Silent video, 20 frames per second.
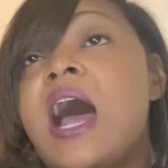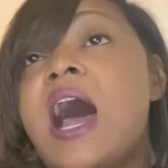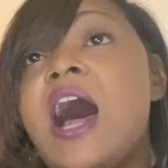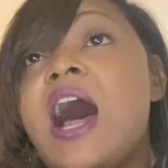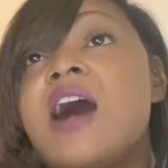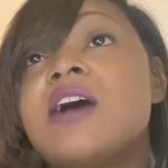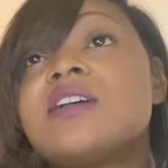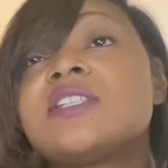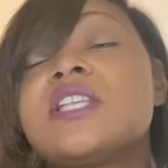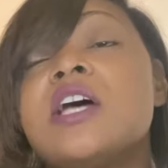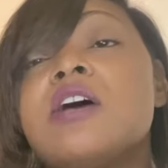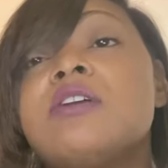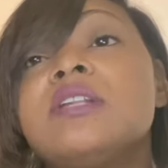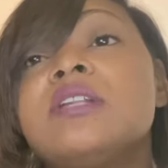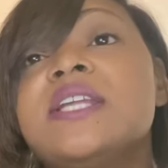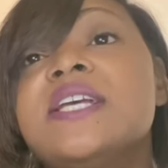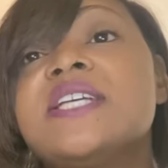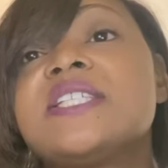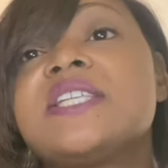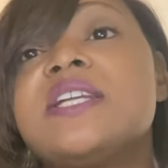Also
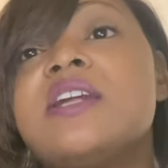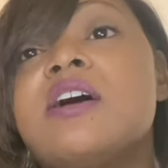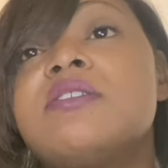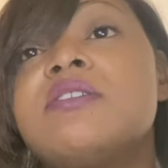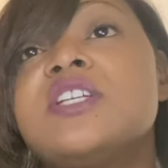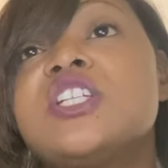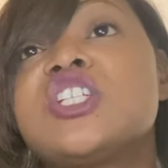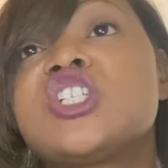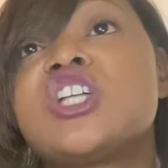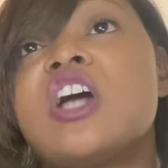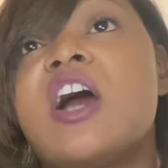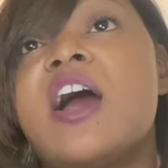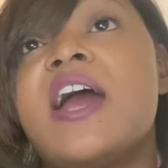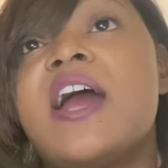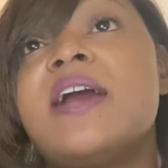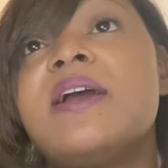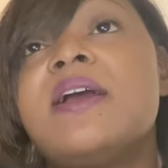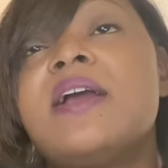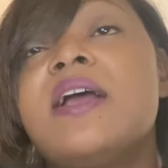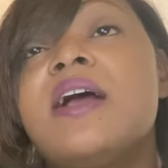listed on this
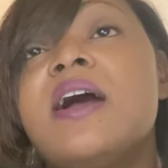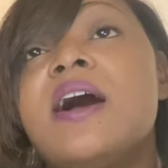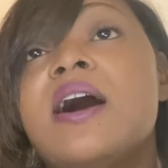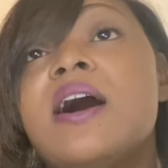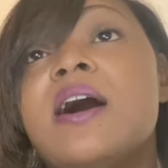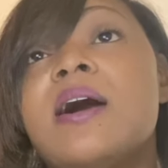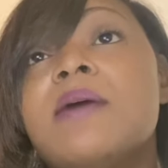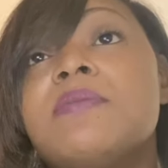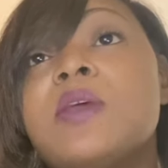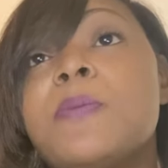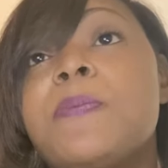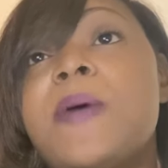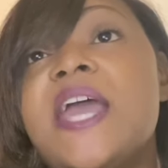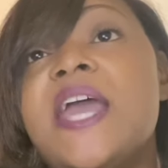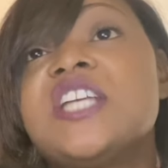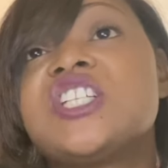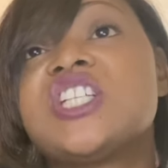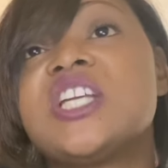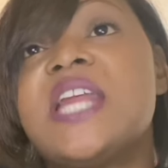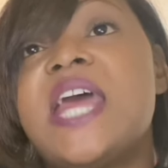chart, the
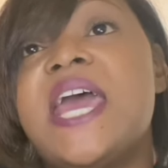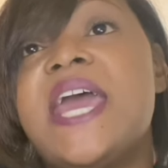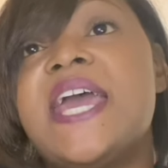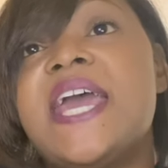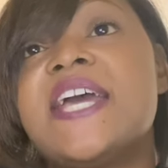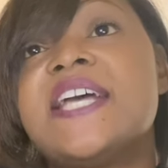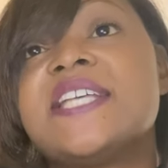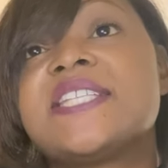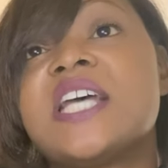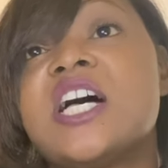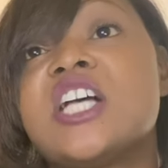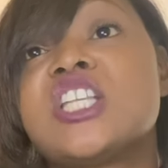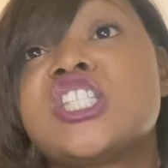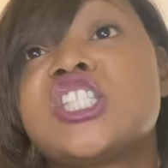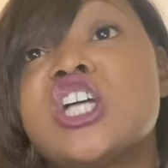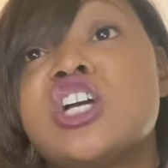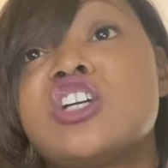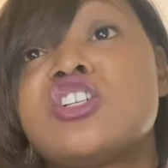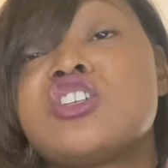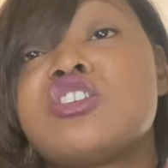patient has a
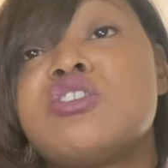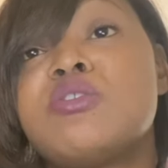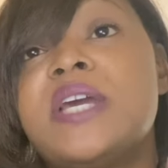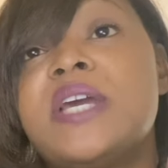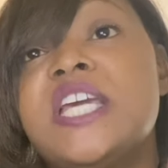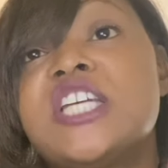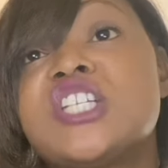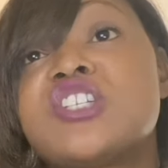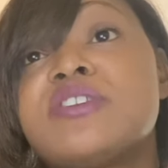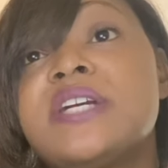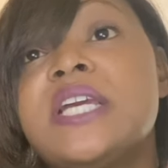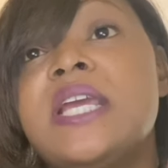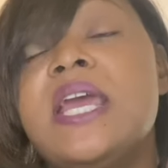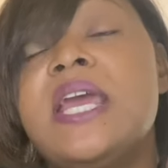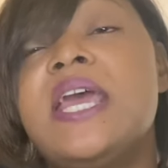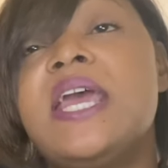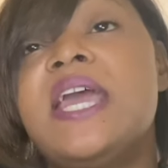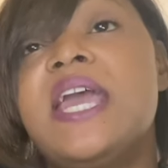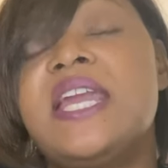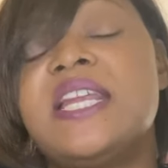surgical history,
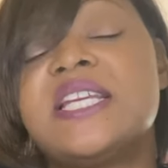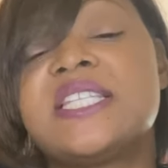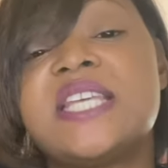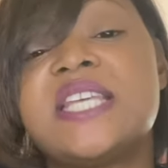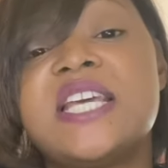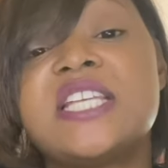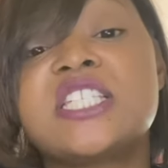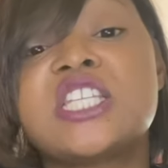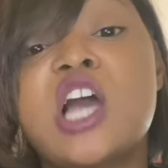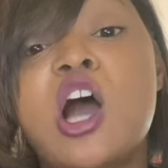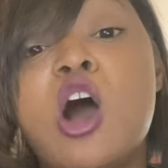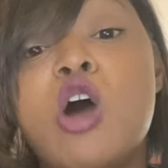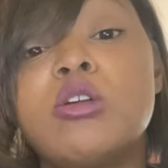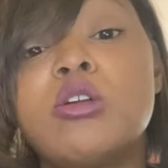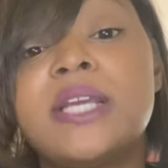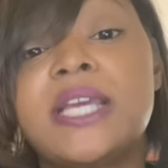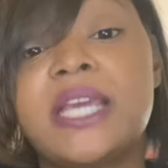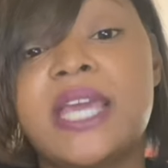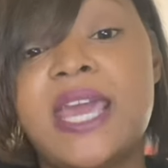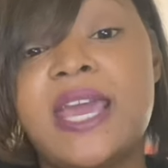and it says
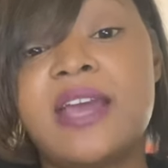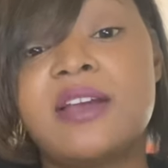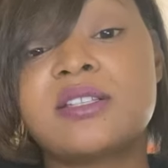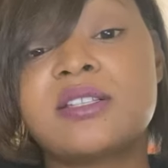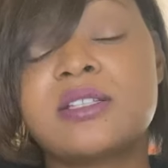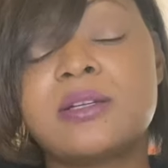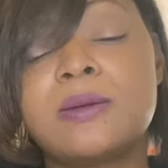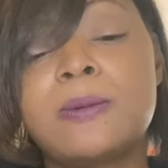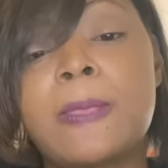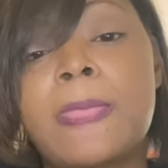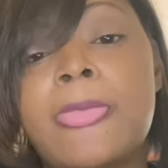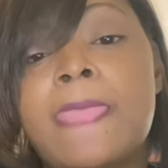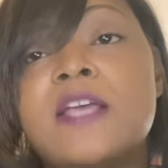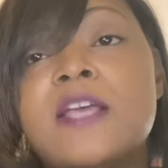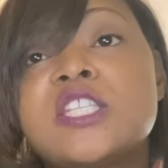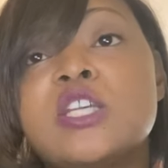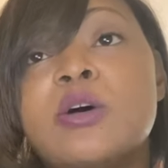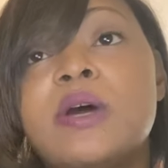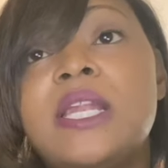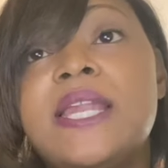colon cancer.
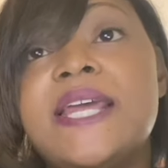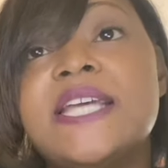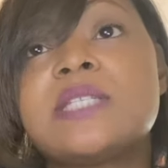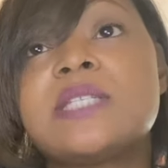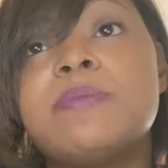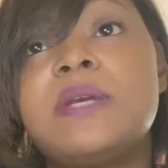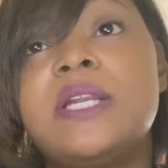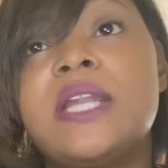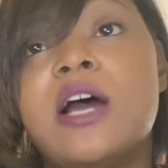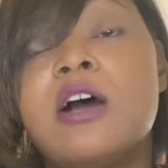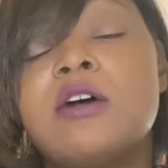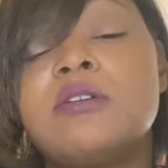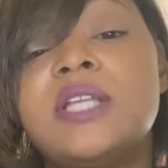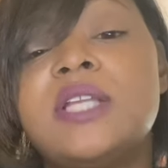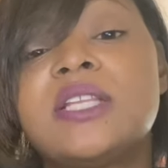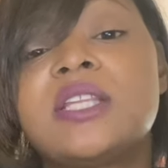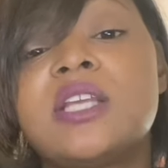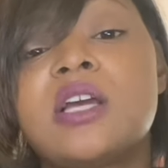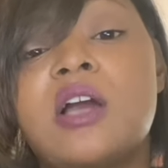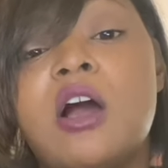So it lets me know
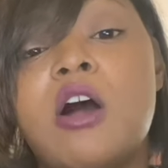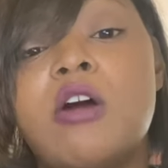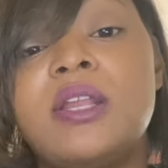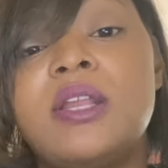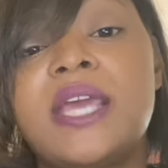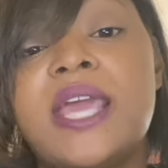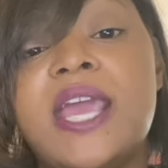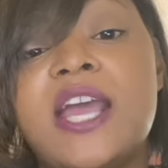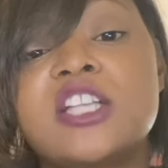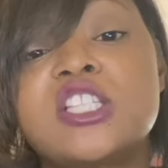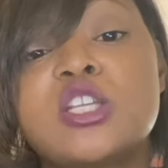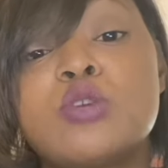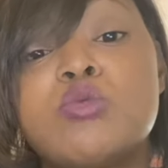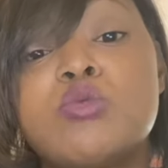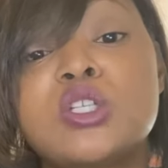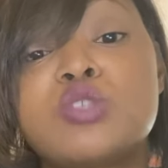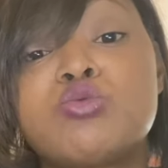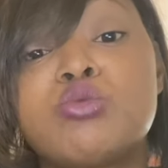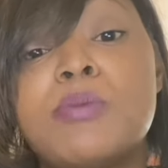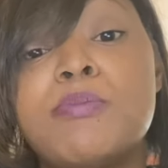that the colon cancer
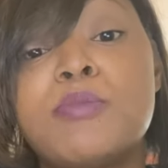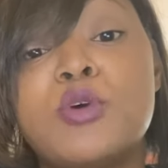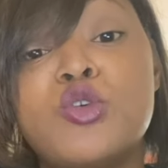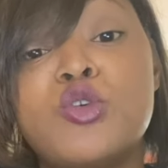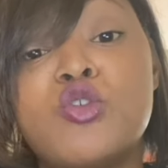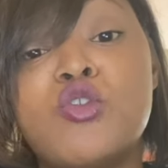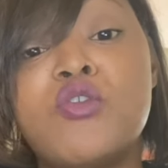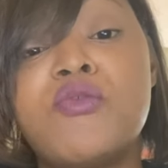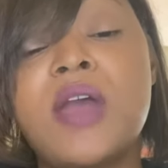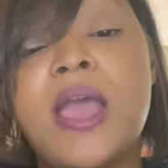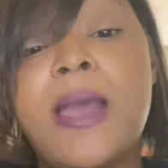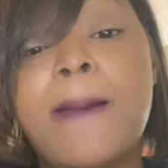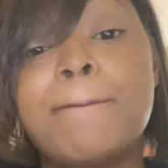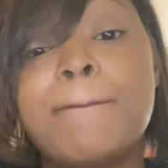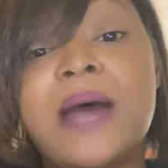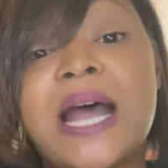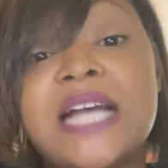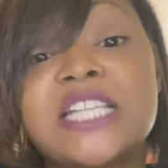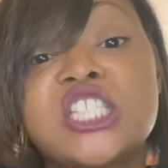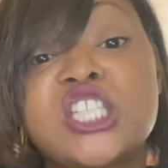was removed
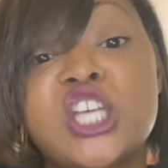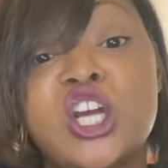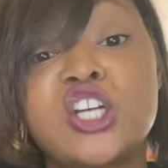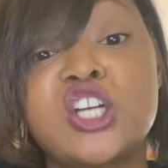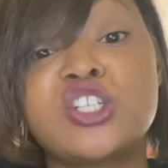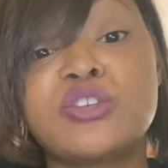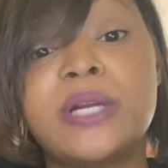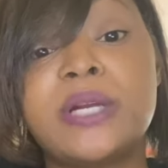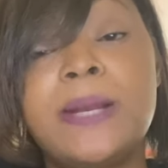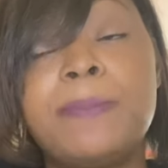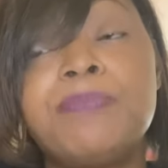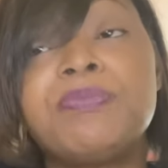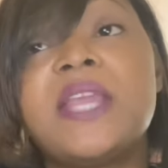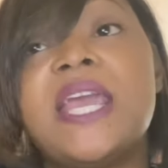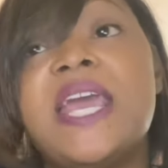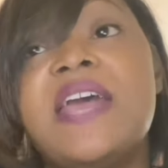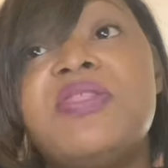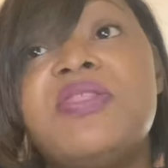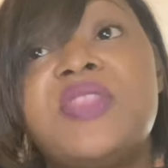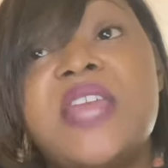by surgery,
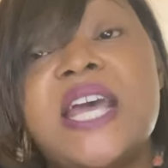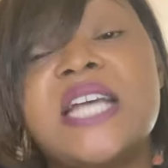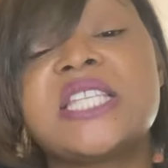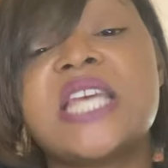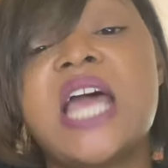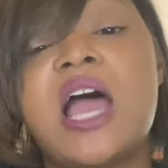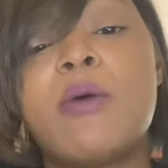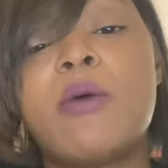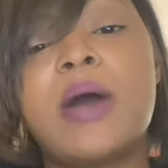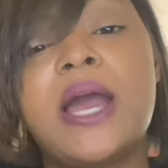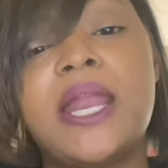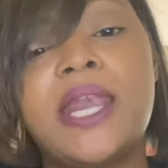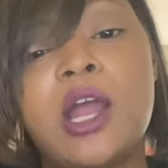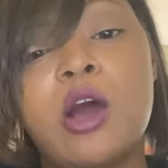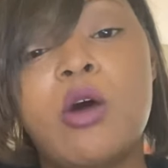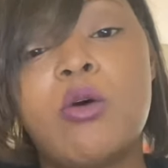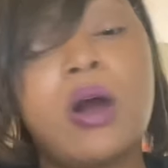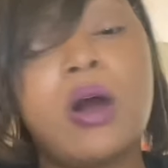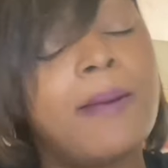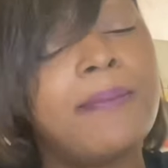and that's how I
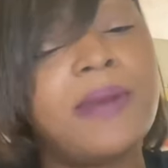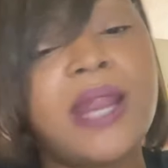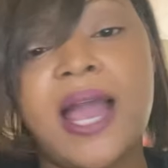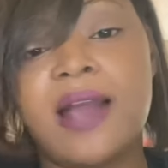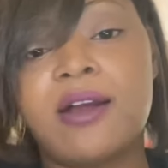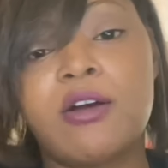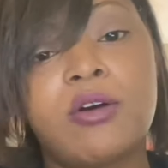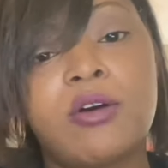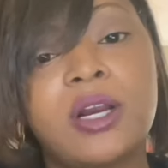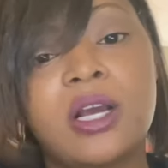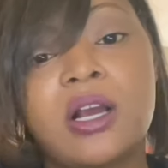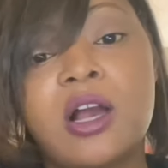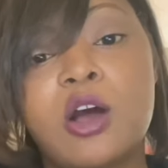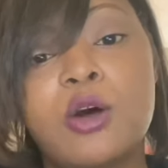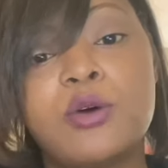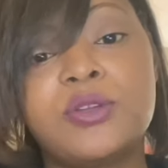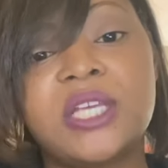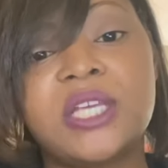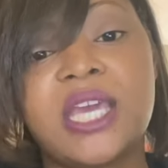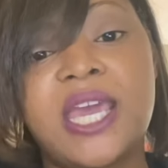know I'm not going to
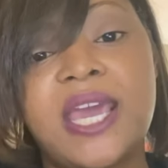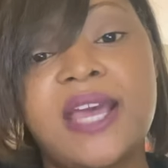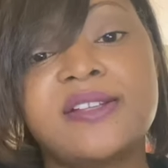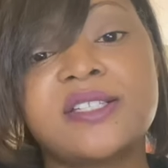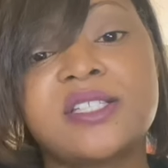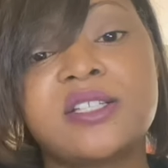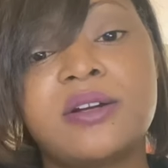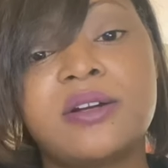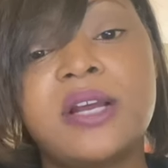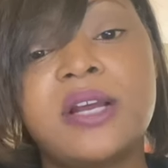code the cancer.